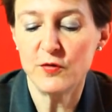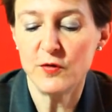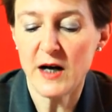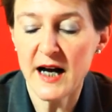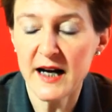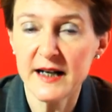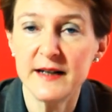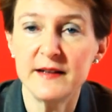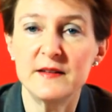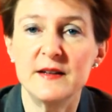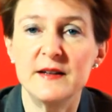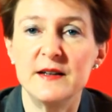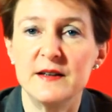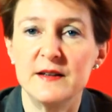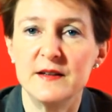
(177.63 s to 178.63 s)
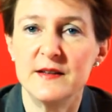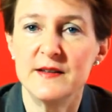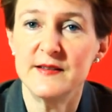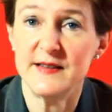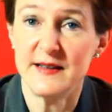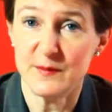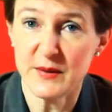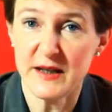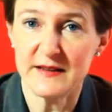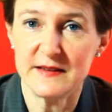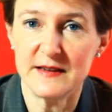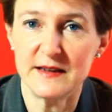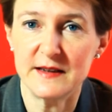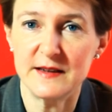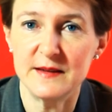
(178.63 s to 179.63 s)
and that this practice
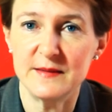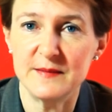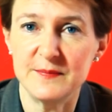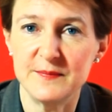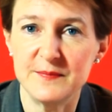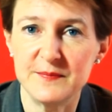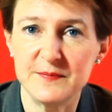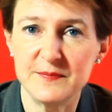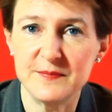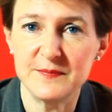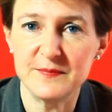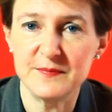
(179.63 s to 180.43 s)
needs to be stopped.